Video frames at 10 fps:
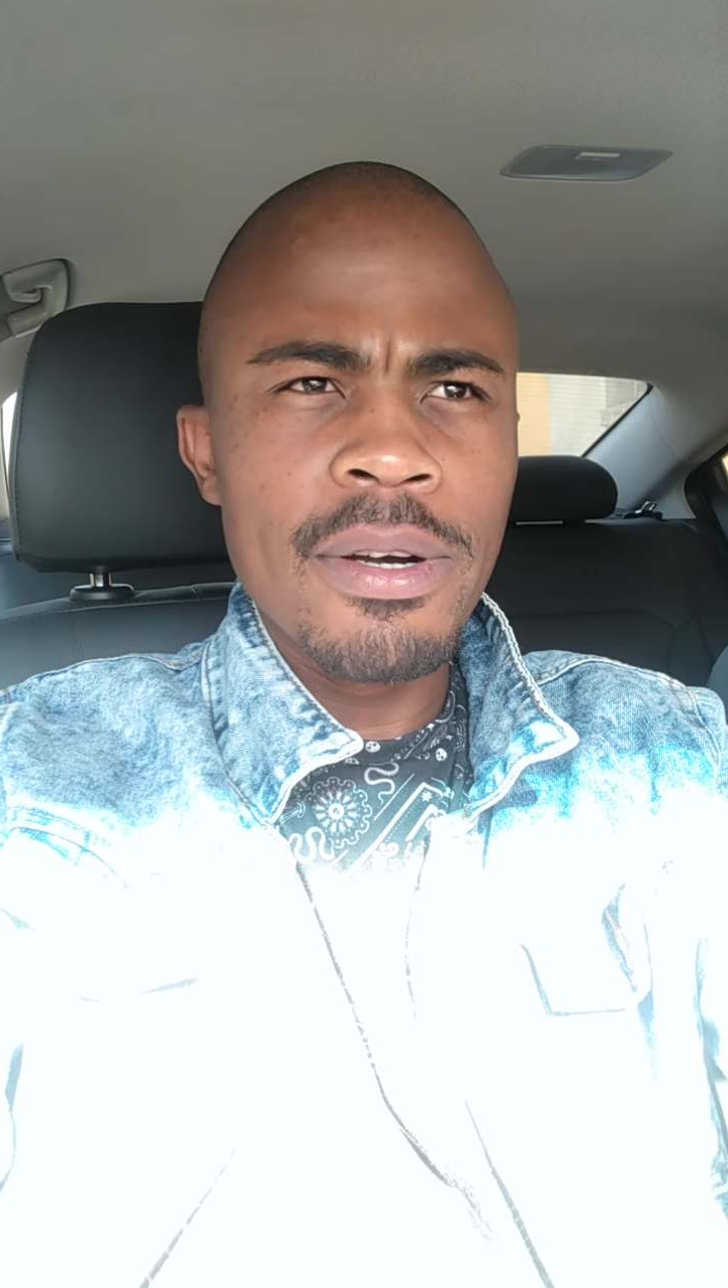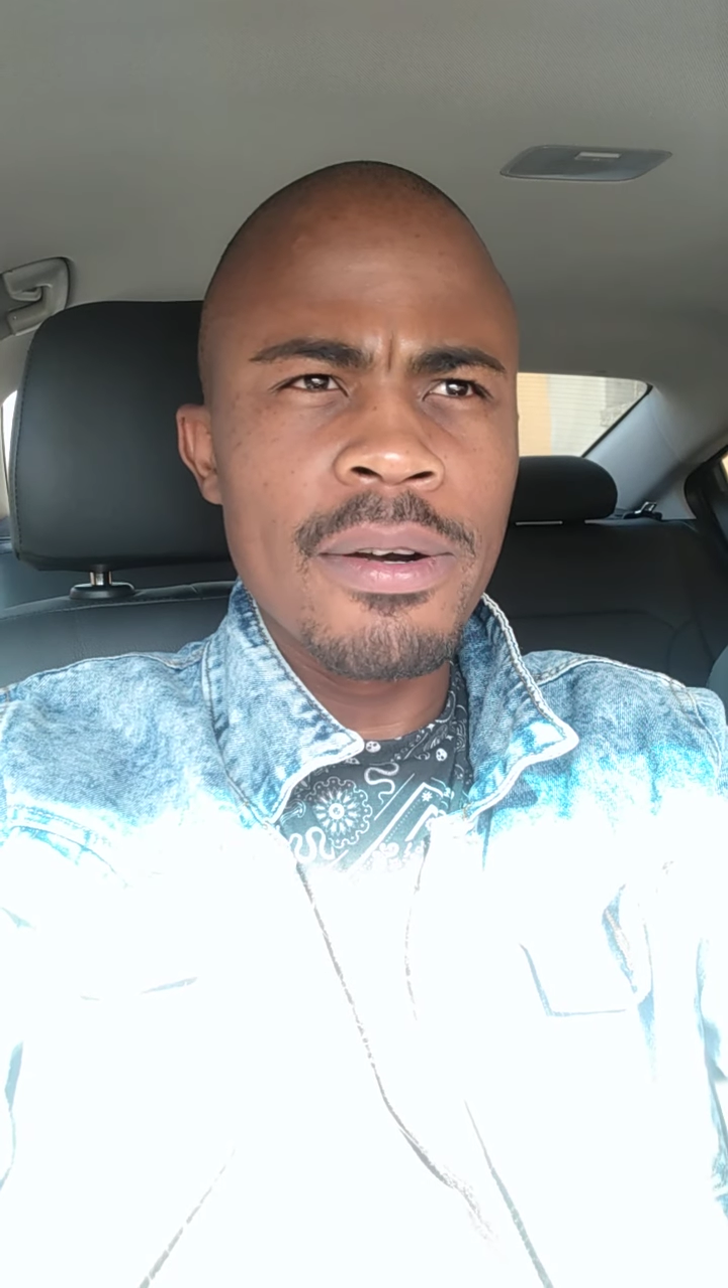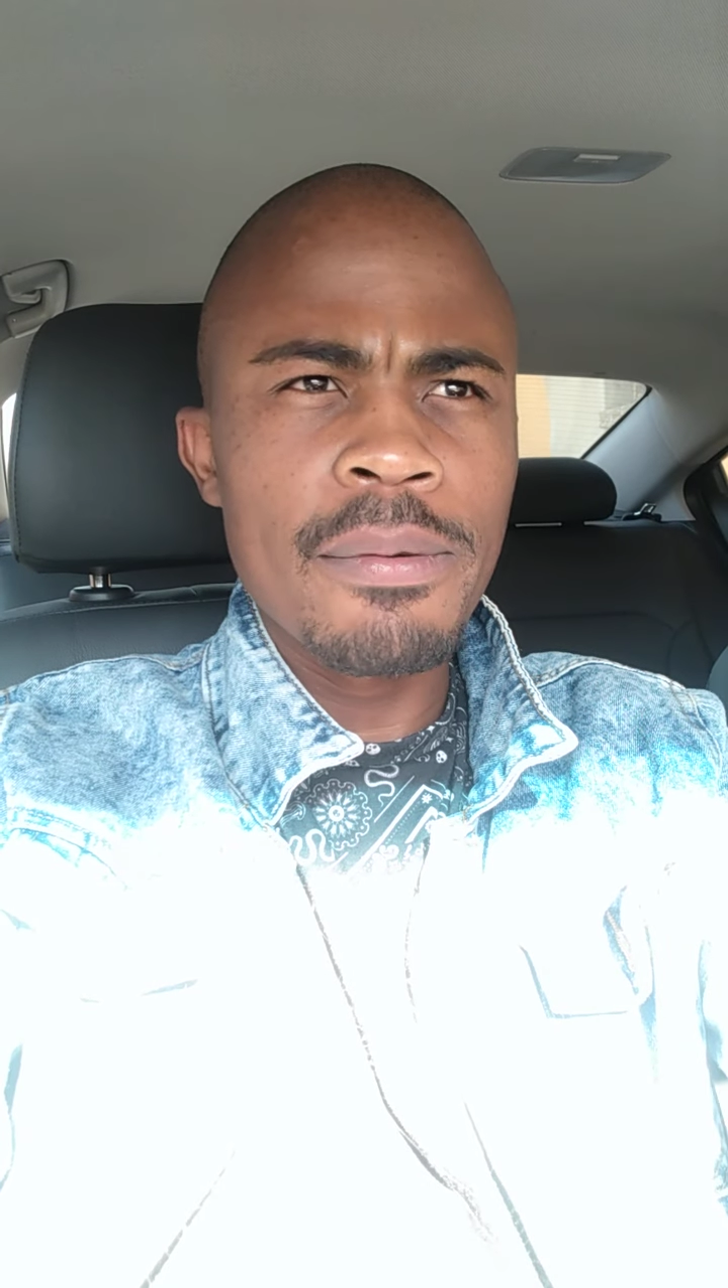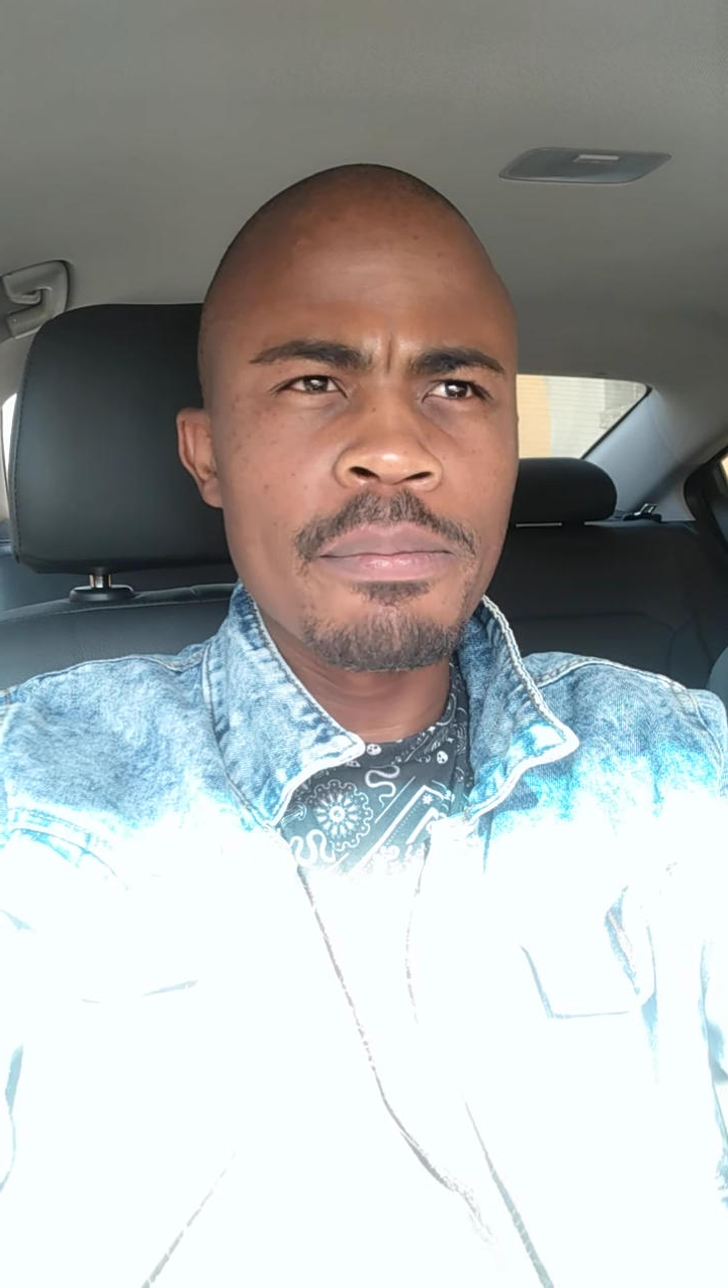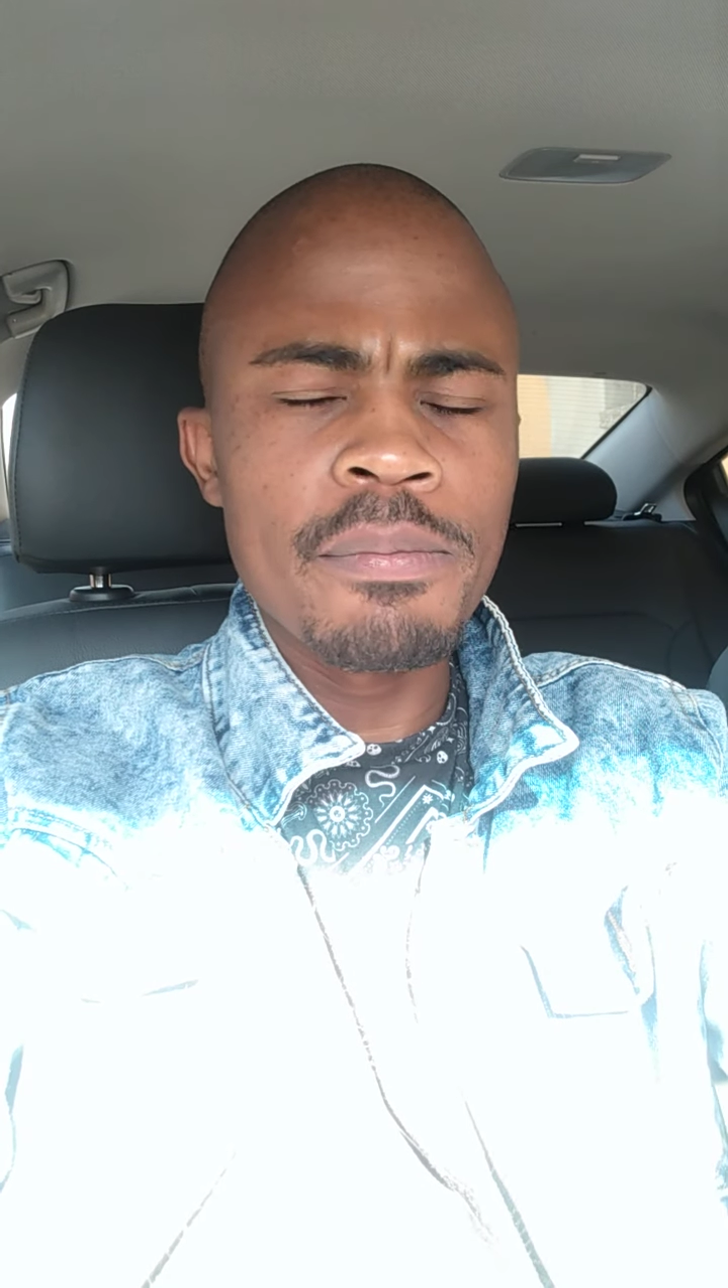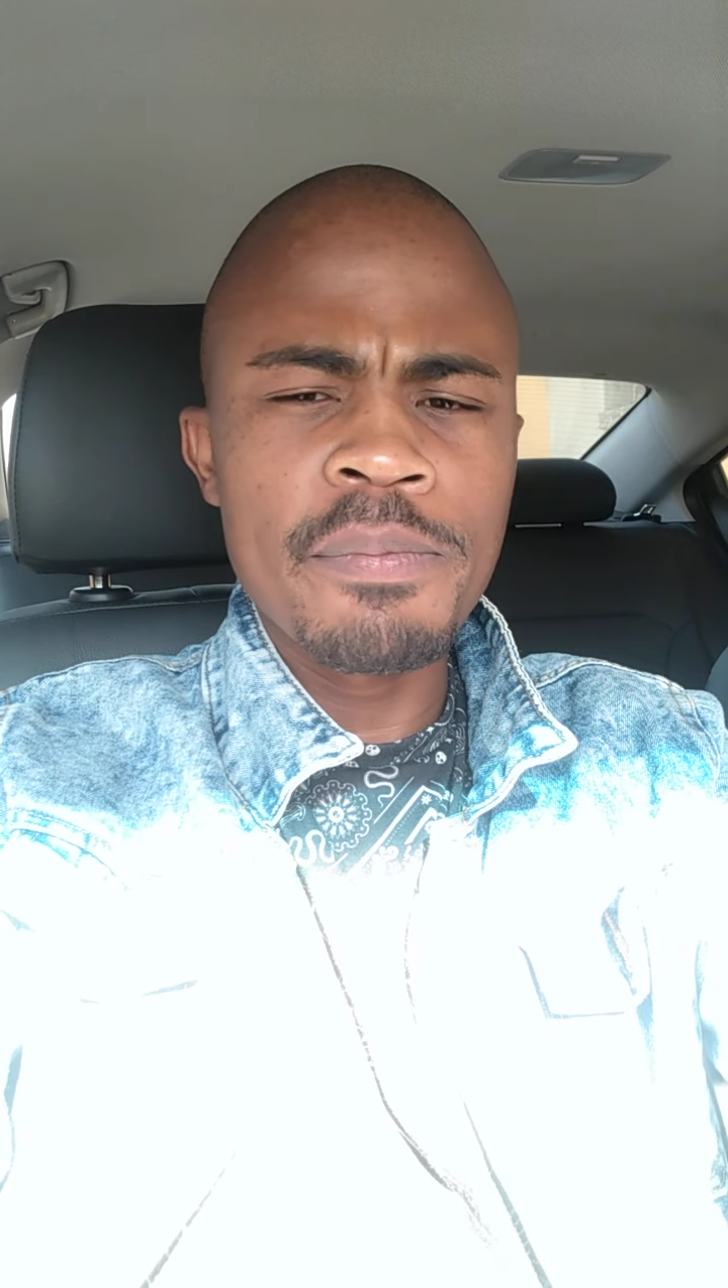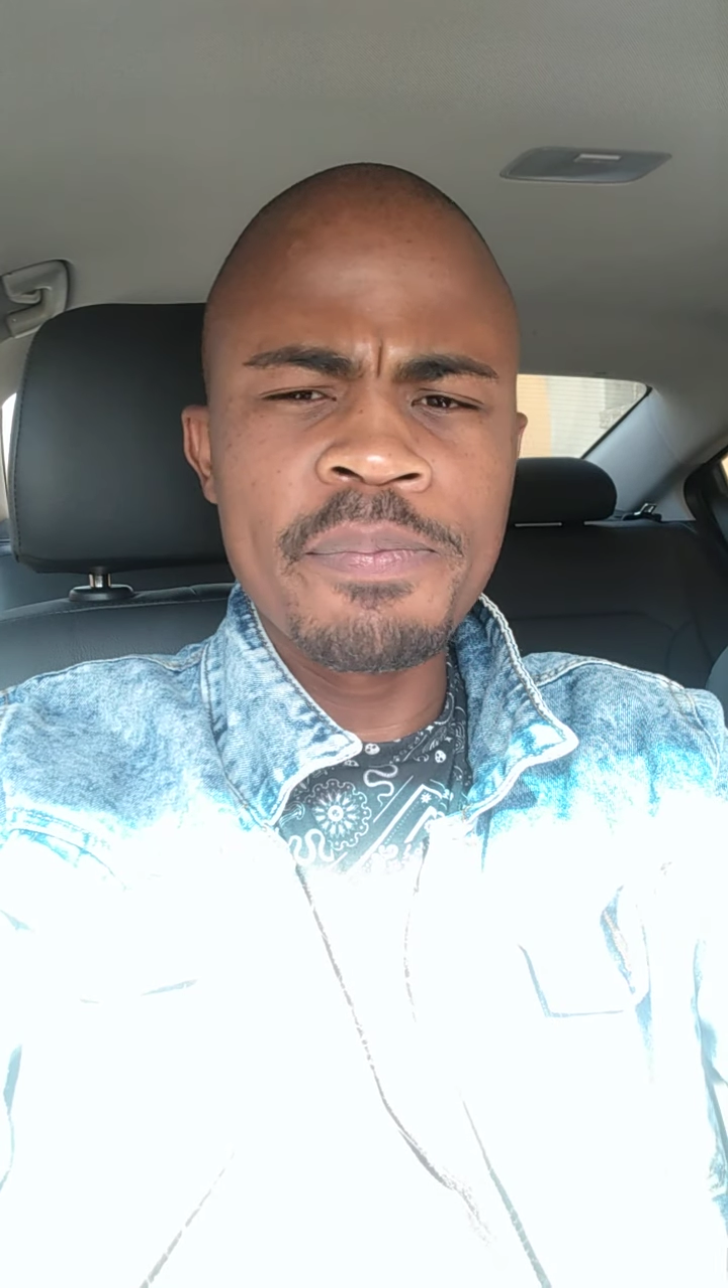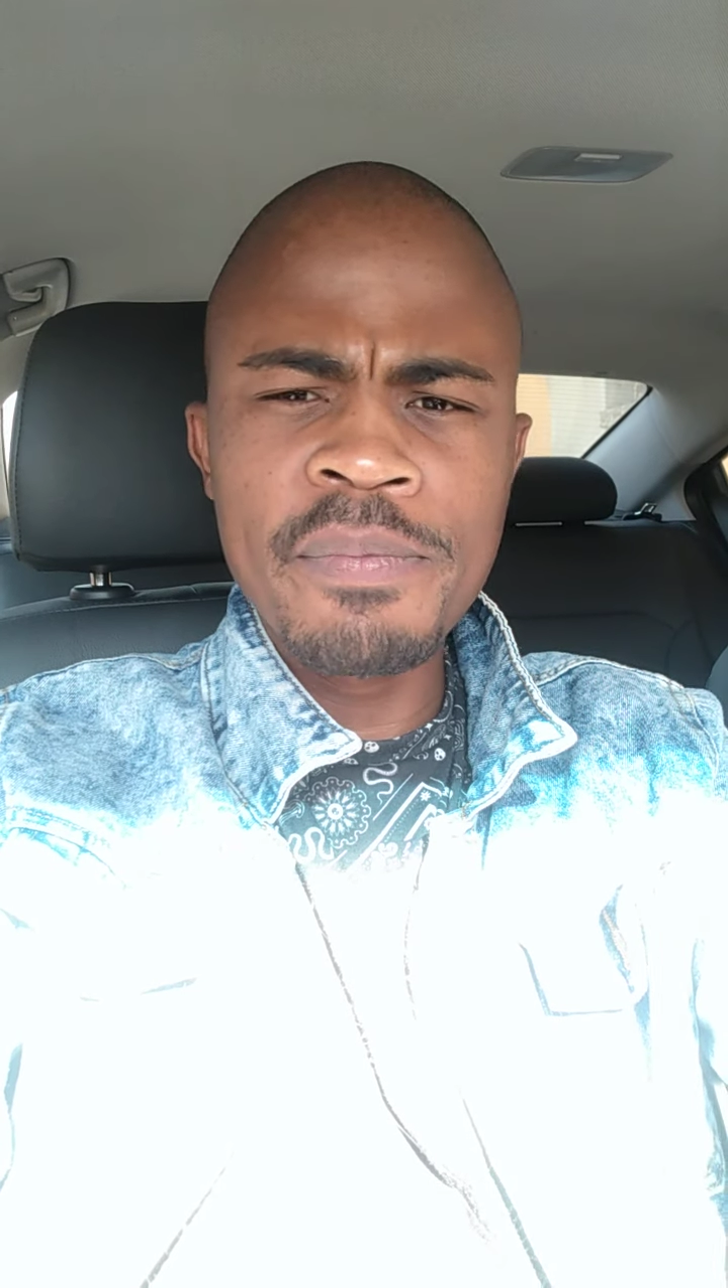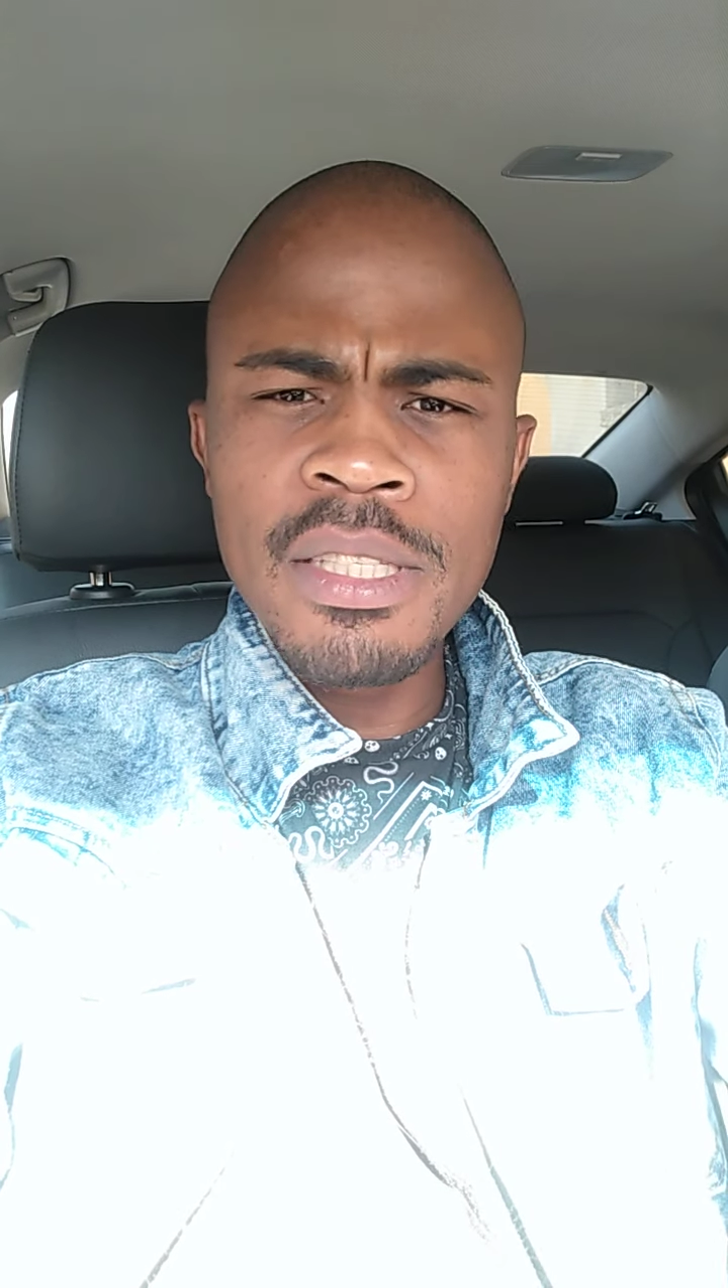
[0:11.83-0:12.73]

um,